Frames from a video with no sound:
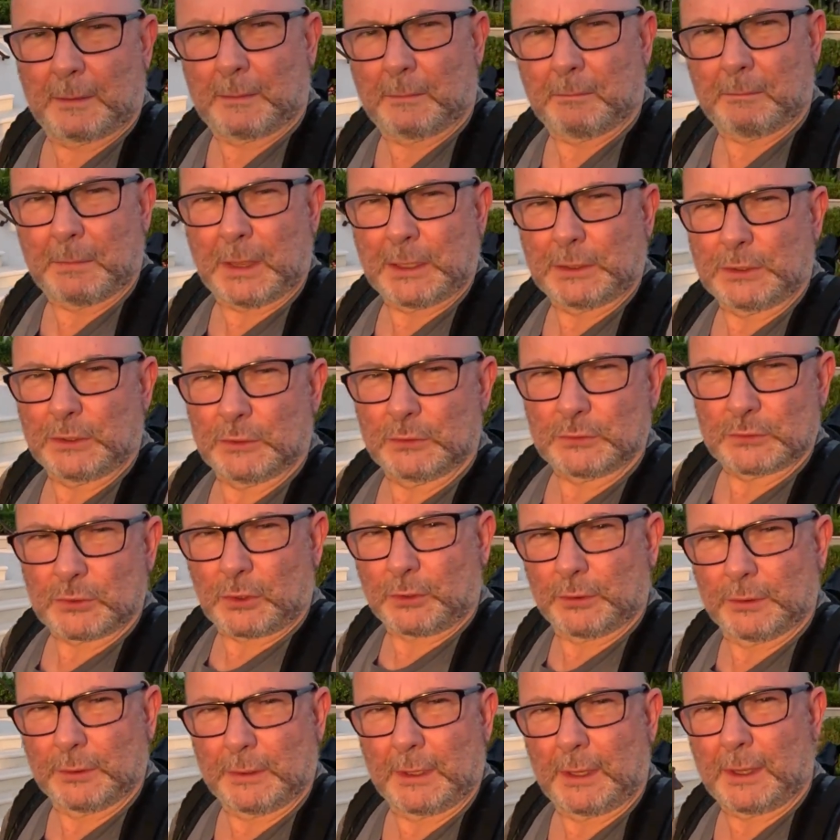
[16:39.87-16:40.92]
menus
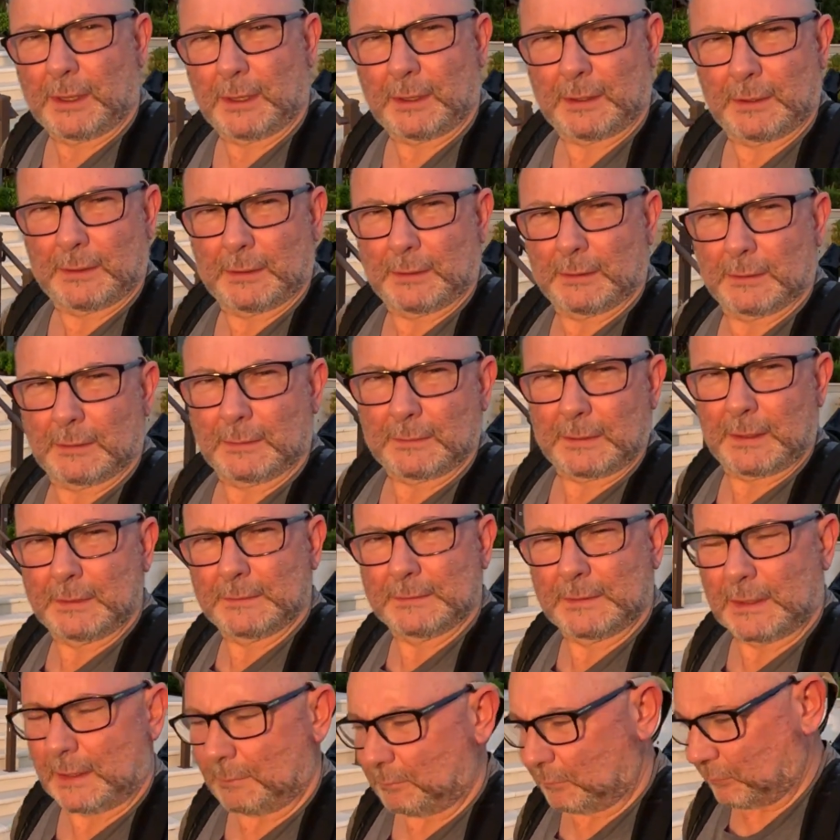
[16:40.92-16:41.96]
on the
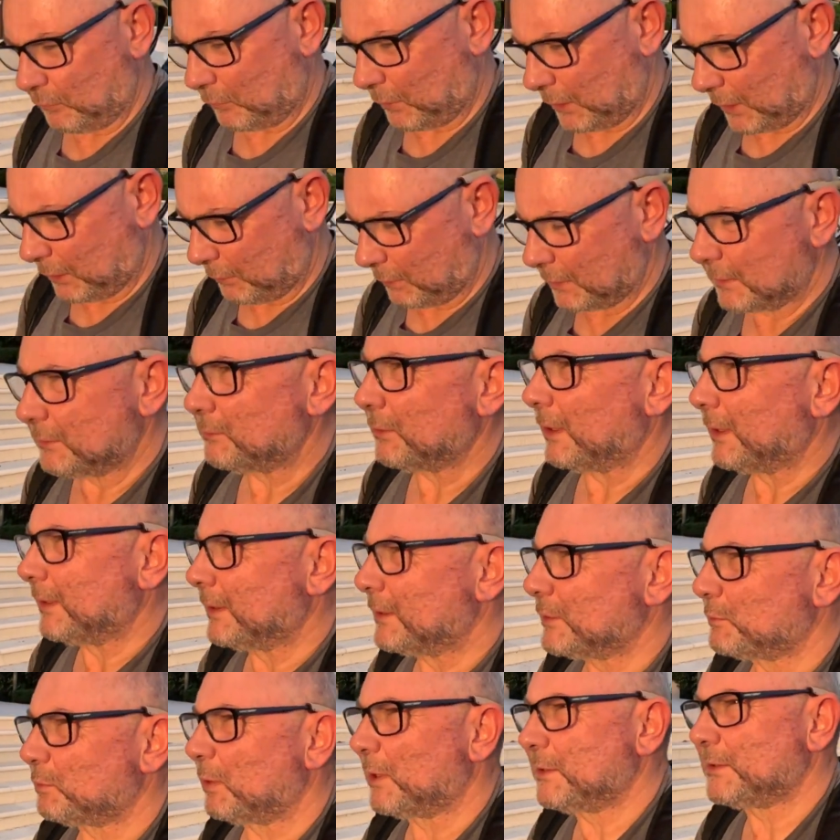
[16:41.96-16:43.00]
internet before I go into any of
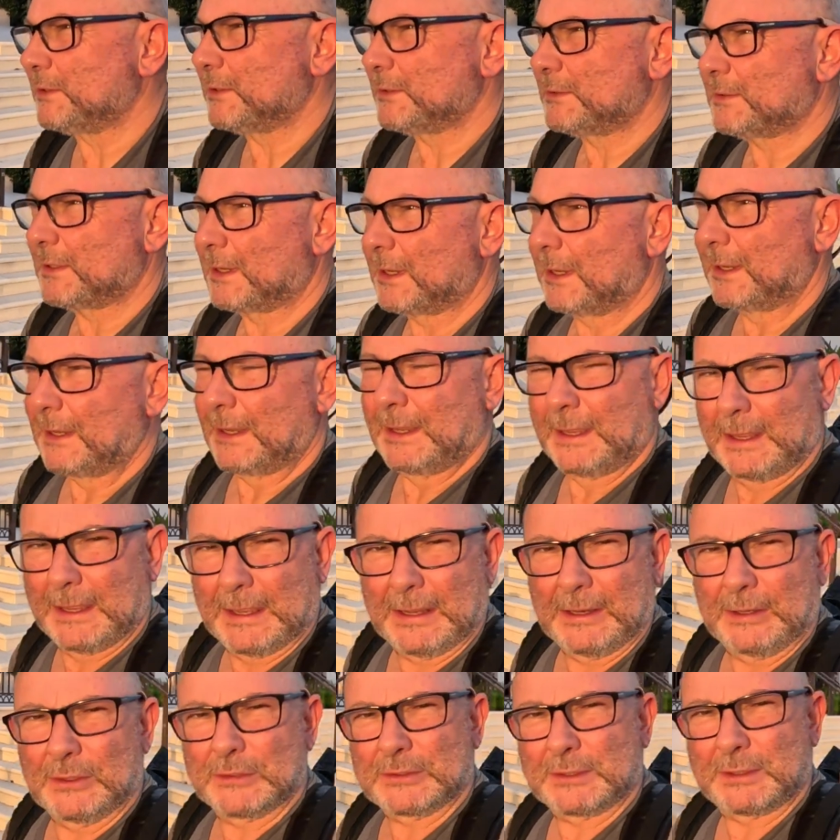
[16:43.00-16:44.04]
these places.
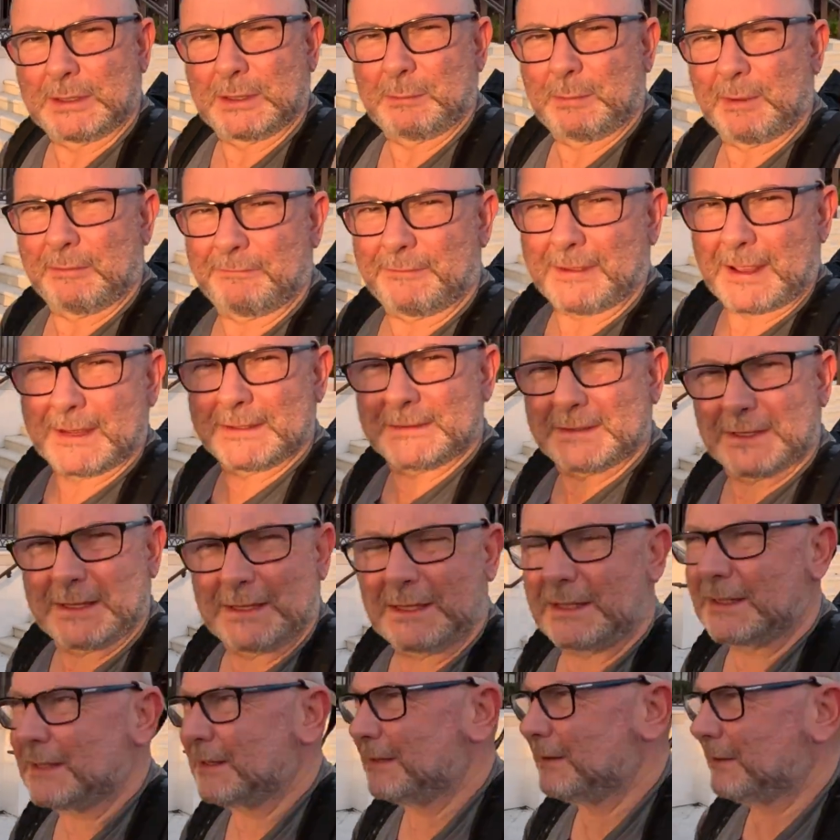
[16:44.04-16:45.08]
Looks a little bit fancy.
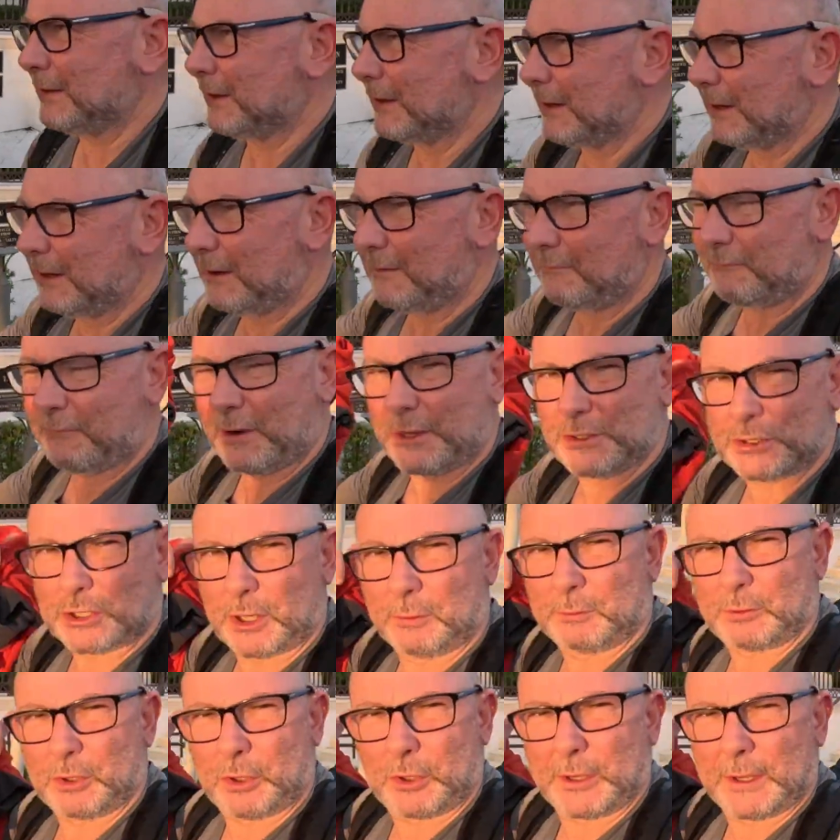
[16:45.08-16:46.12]
French
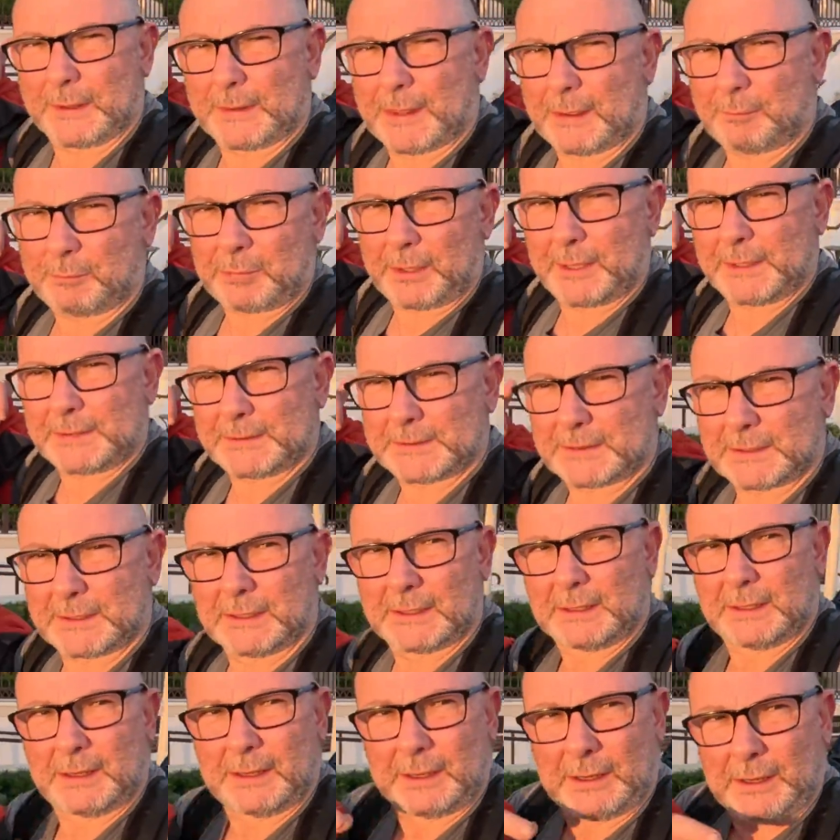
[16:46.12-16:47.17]
home cooking, that place.
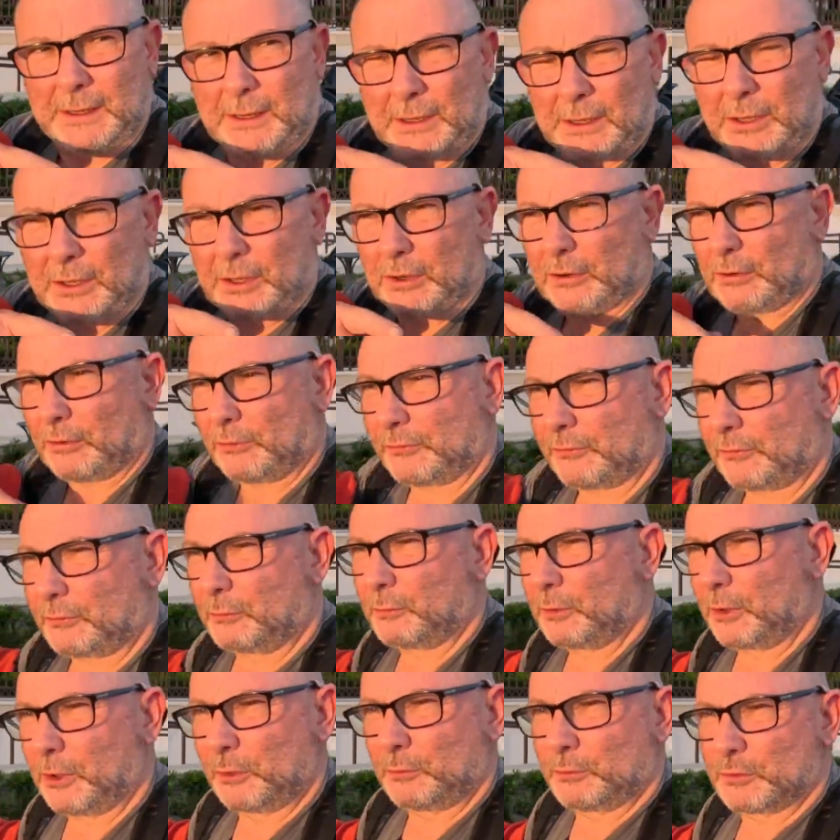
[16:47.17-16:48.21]
Across the
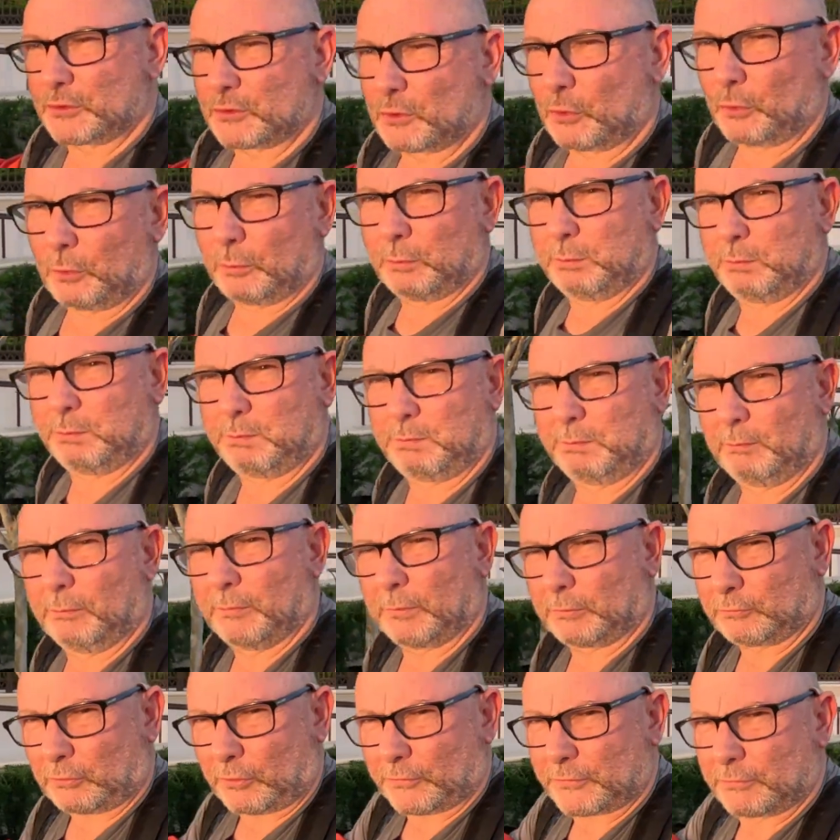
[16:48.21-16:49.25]
road was called
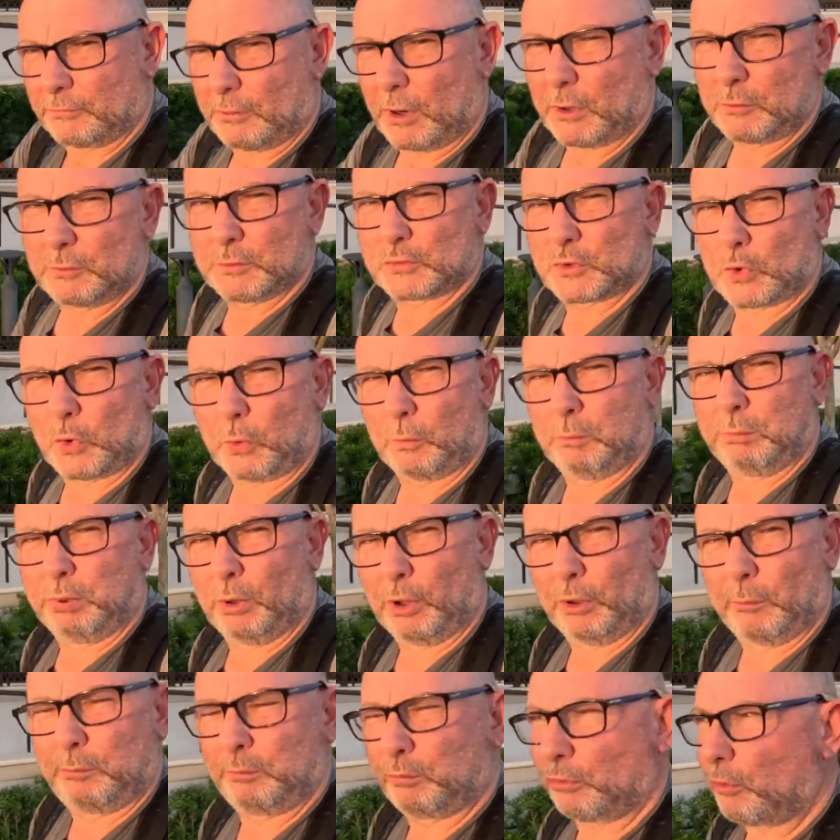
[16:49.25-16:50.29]

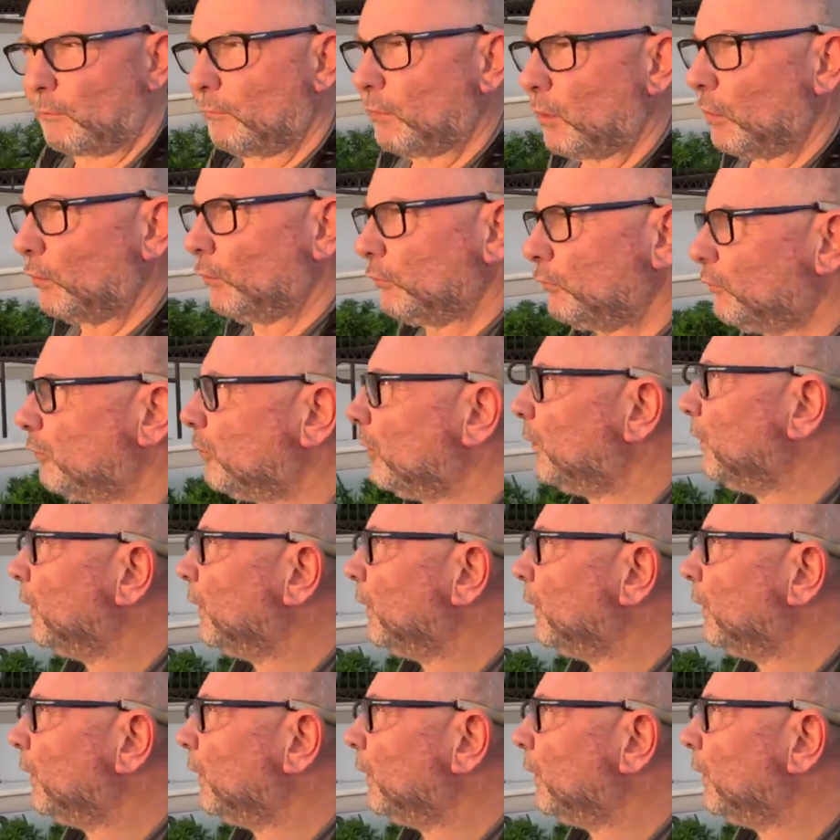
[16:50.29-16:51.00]
Bleu Provence.